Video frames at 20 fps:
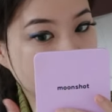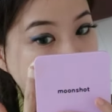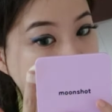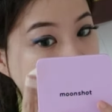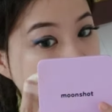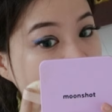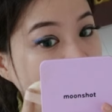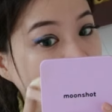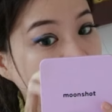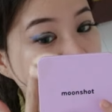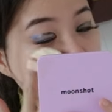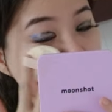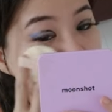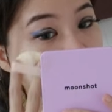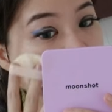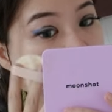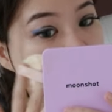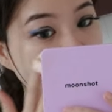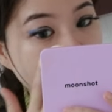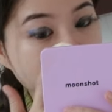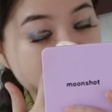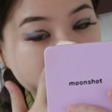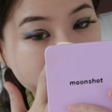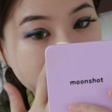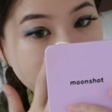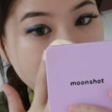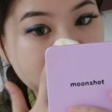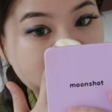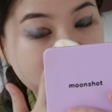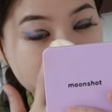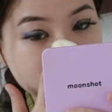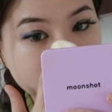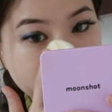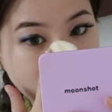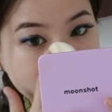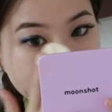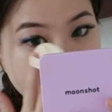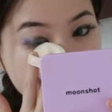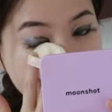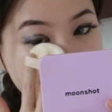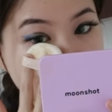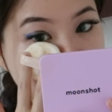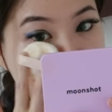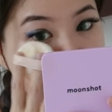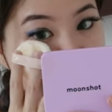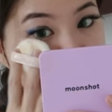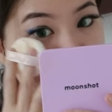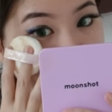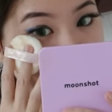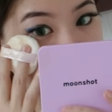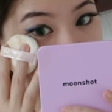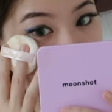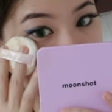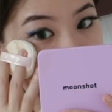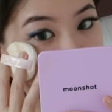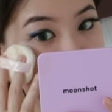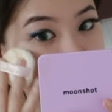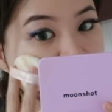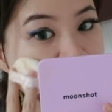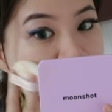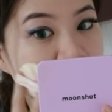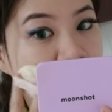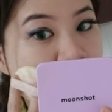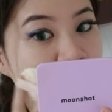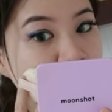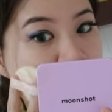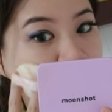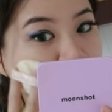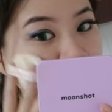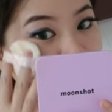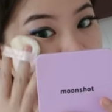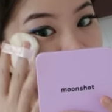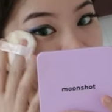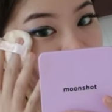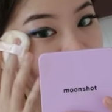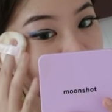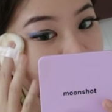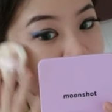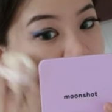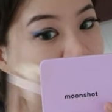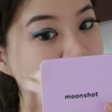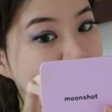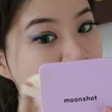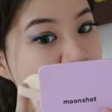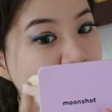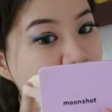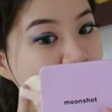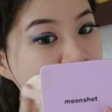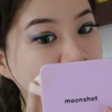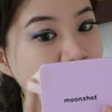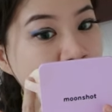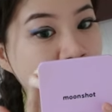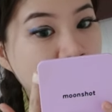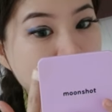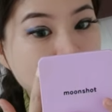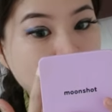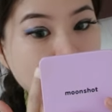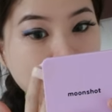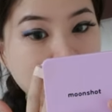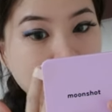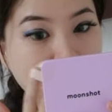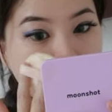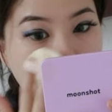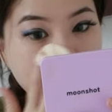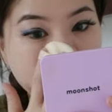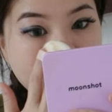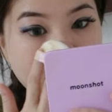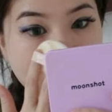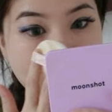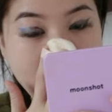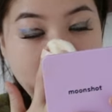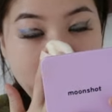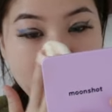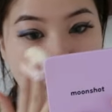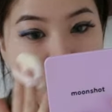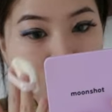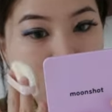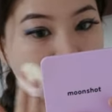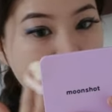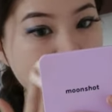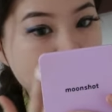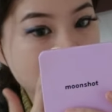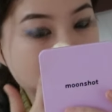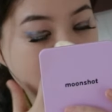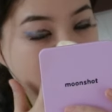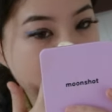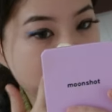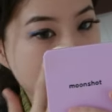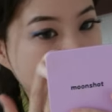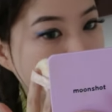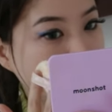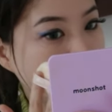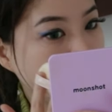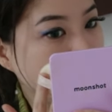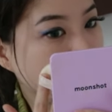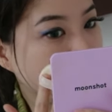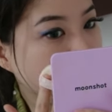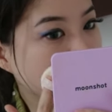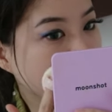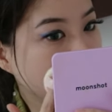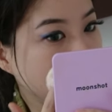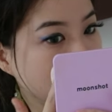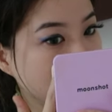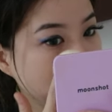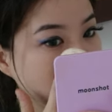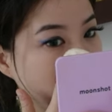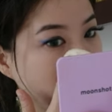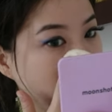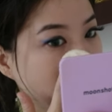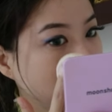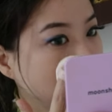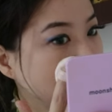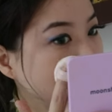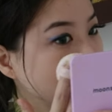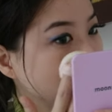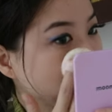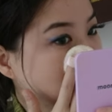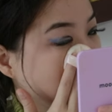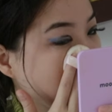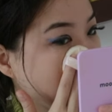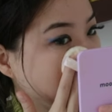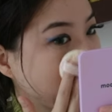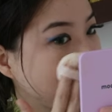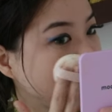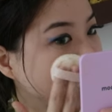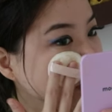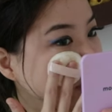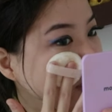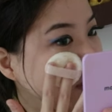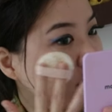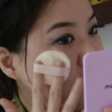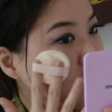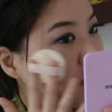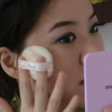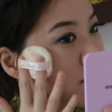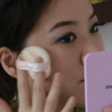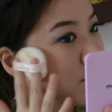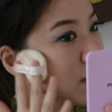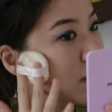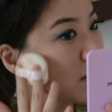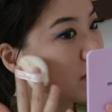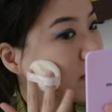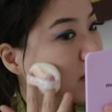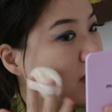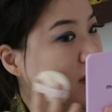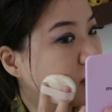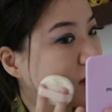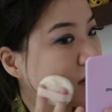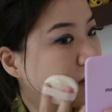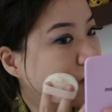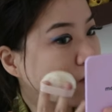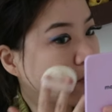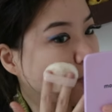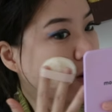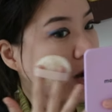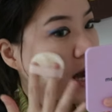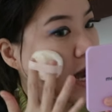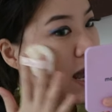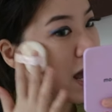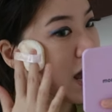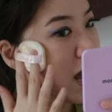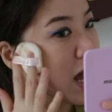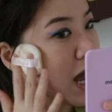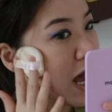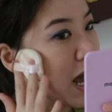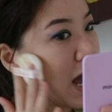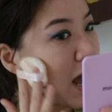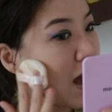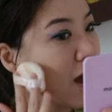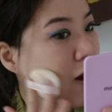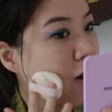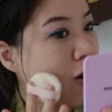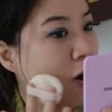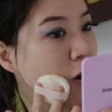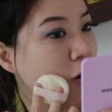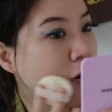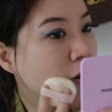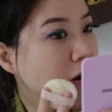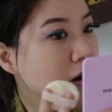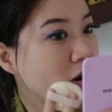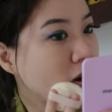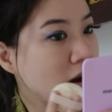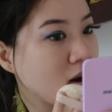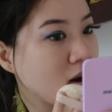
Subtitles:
The coverage is definitely heavier and extremely matte. Wow. Holy crap, everything's disappearing. Wow.